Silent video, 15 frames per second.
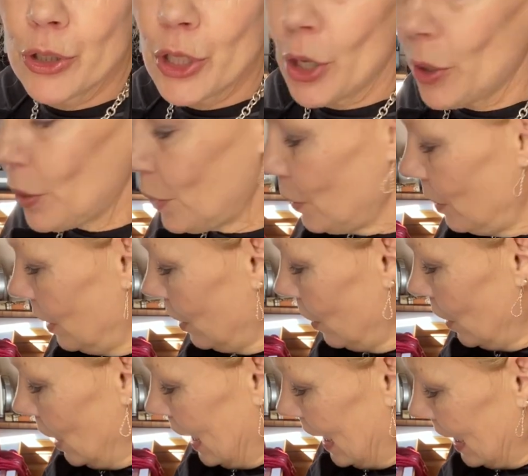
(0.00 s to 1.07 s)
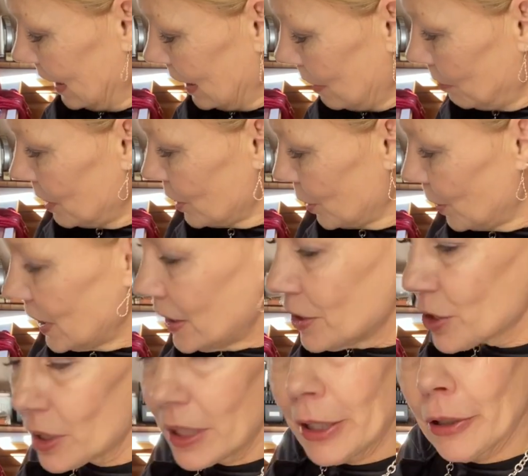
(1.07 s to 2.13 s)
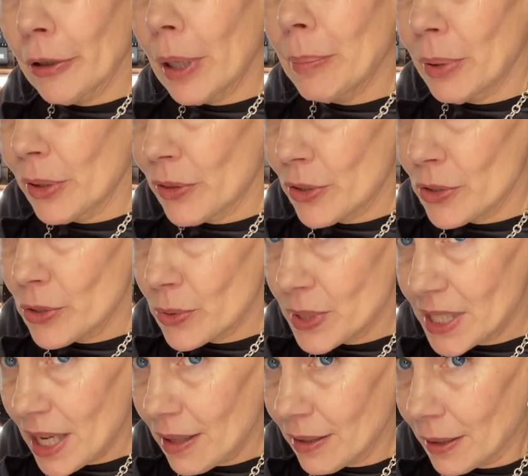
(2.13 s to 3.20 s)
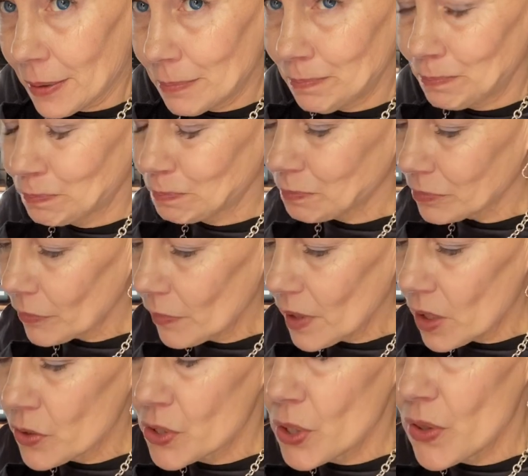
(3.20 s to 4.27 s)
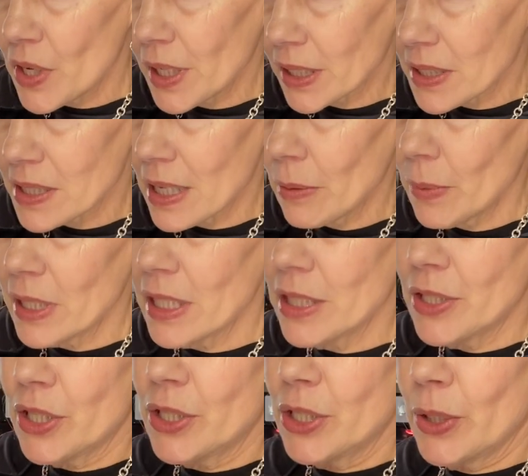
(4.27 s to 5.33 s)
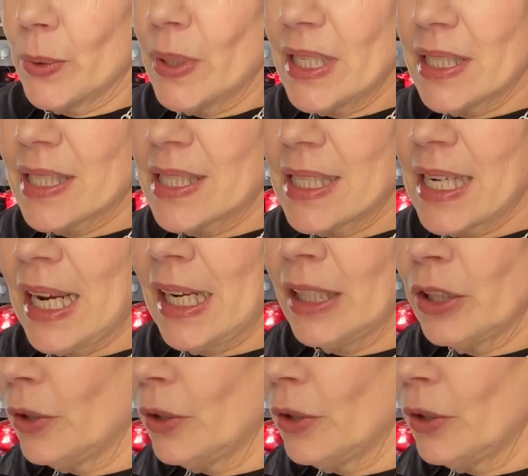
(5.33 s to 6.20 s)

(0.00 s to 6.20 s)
dough, and in between each layer I put the Nutella. So the next thing we need to do is take